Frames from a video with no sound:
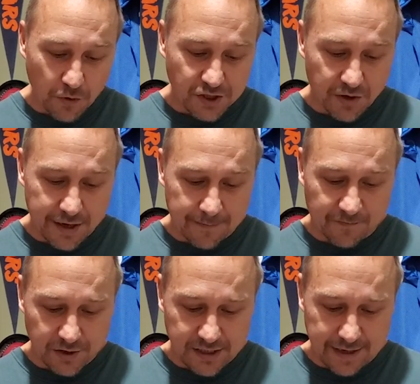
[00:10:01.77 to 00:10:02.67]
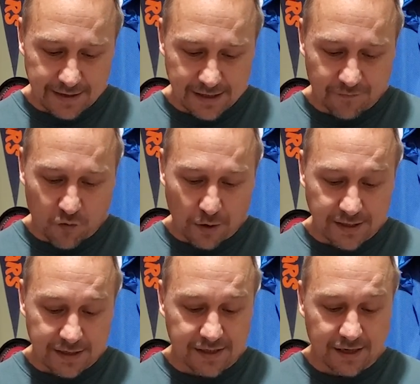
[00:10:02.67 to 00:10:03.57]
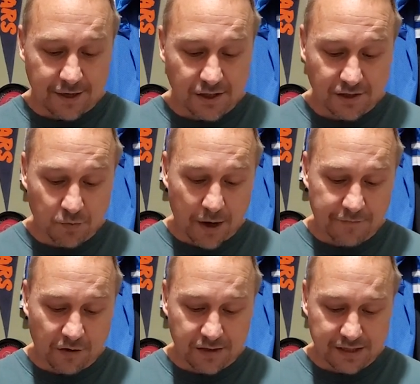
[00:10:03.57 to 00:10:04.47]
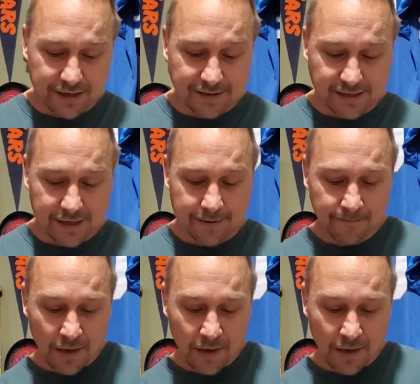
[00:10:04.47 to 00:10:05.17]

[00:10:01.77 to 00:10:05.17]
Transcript: straight up versus Tennessee, 4-6 against spread versus Tennessee.